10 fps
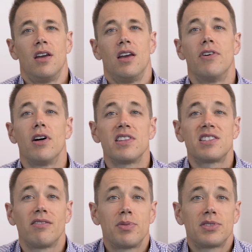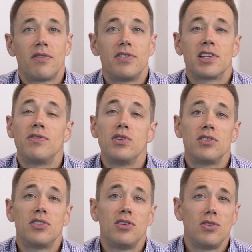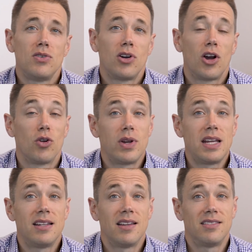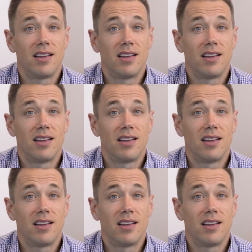If all this DevOps stuff is confusing to you, read